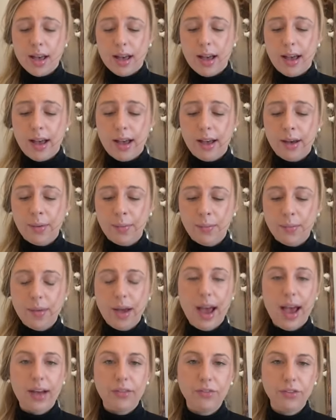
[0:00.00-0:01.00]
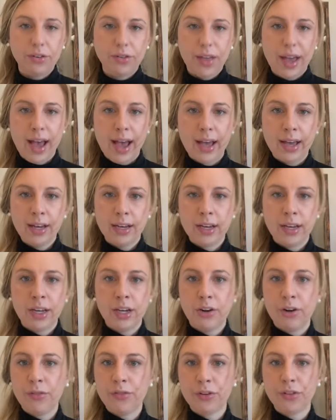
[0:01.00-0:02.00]
After that,
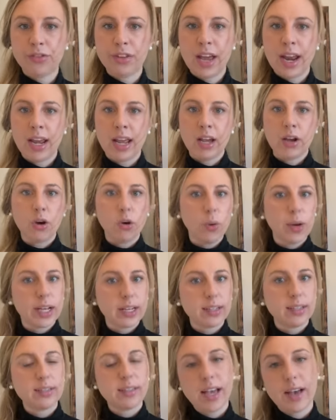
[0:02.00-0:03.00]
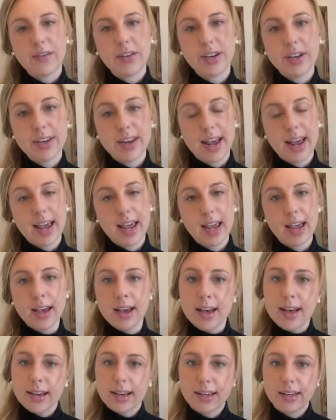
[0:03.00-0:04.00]
if there's any quick
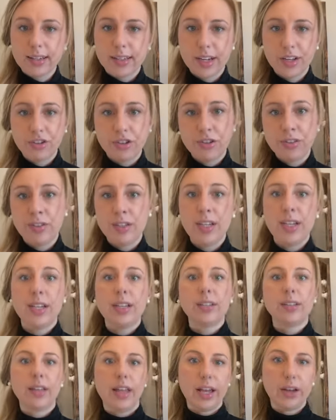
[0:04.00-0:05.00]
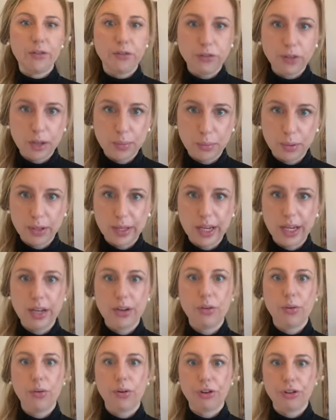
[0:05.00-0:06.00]
7-day contingencies like
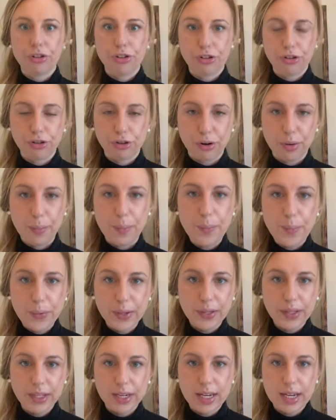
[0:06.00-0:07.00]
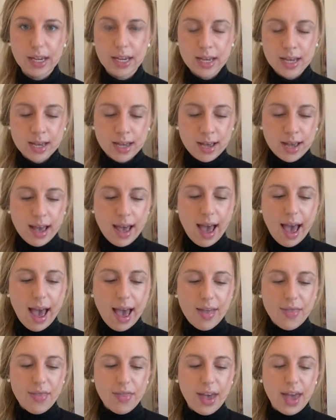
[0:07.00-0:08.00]
floodplain or insurability,
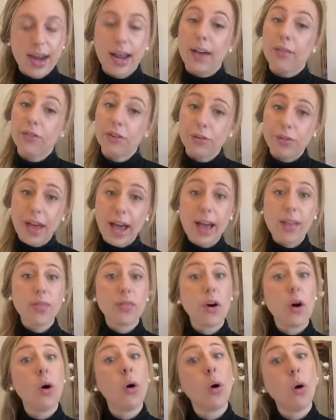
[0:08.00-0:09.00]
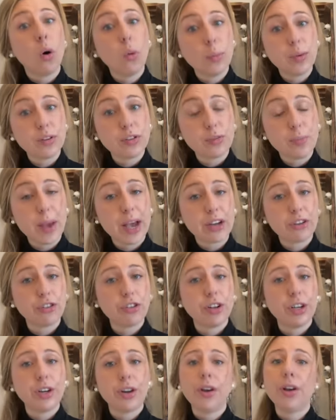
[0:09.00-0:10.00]
and then after that, the home
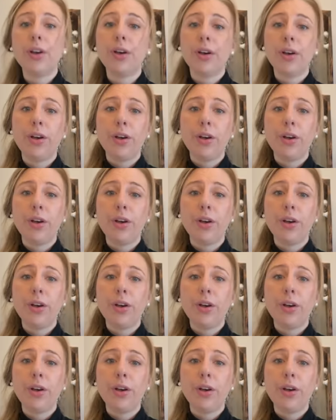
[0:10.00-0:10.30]
inspection